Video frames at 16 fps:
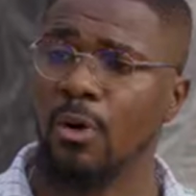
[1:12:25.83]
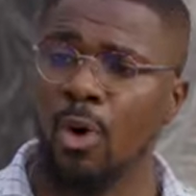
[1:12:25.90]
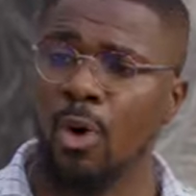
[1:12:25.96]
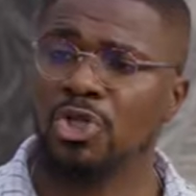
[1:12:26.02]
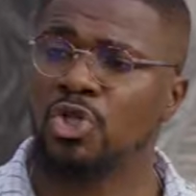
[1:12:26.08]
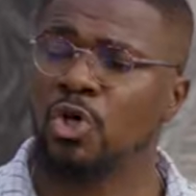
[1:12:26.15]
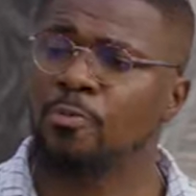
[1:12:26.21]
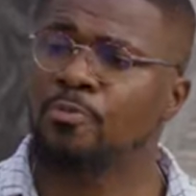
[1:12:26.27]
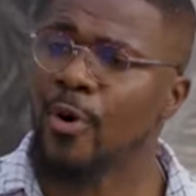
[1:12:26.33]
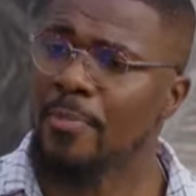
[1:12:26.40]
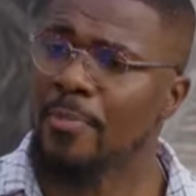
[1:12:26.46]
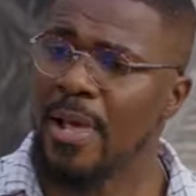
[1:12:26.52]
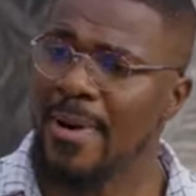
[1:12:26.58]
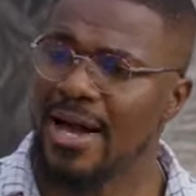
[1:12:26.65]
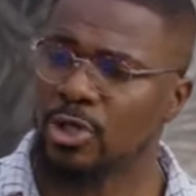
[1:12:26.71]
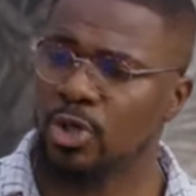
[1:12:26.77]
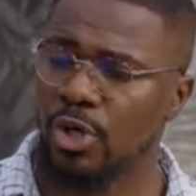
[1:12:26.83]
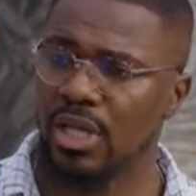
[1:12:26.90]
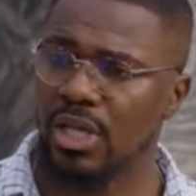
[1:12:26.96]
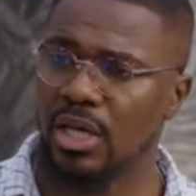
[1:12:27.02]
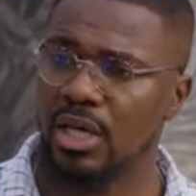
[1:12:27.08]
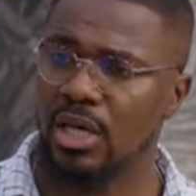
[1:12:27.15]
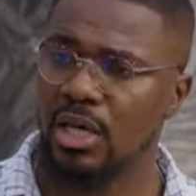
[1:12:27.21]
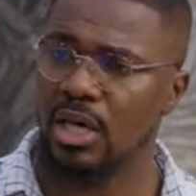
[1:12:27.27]
And what's your problem,
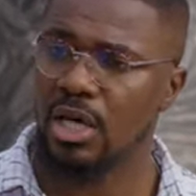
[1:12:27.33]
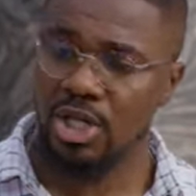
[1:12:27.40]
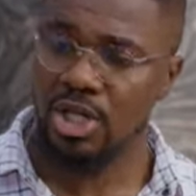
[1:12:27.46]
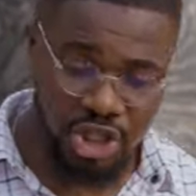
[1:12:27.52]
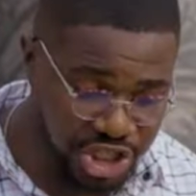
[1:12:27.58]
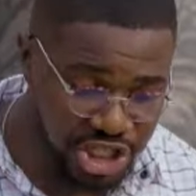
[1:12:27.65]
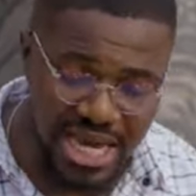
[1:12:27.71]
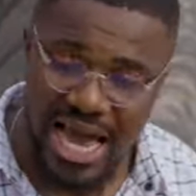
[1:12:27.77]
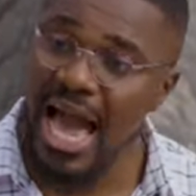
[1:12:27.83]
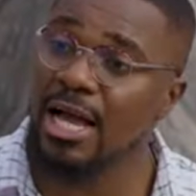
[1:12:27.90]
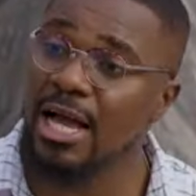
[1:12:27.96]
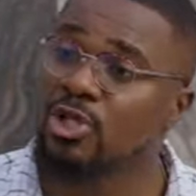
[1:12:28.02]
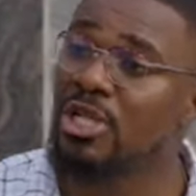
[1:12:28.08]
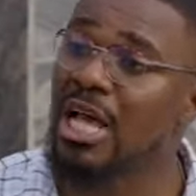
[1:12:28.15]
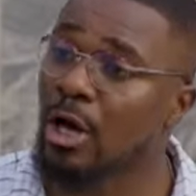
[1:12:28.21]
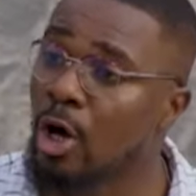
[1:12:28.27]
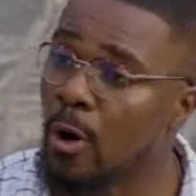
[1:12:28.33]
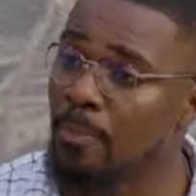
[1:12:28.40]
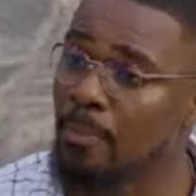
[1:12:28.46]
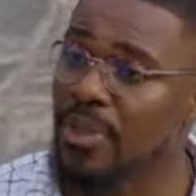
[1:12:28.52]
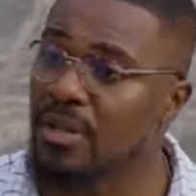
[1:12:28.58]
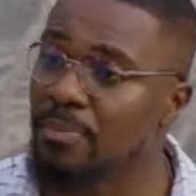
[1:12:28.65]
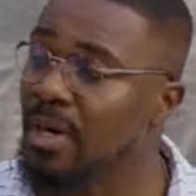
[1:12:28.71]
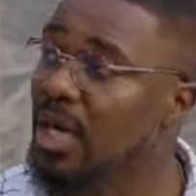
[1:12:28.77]
actually? She actually
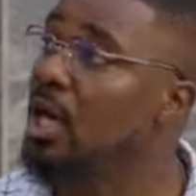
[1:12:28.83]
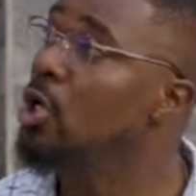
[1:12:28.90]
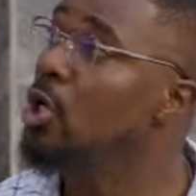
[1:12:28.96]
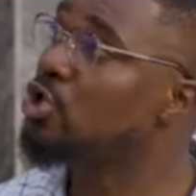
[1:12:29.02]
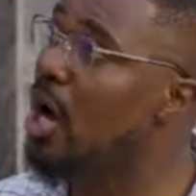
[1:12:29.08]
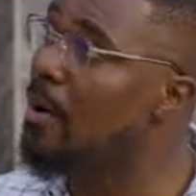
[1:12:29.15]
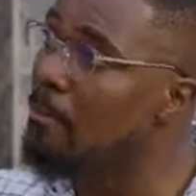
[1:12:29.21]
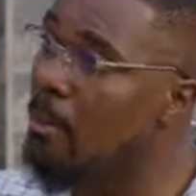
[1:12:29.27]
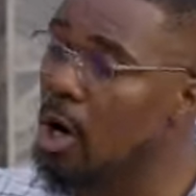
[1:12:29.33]
accompanied me to our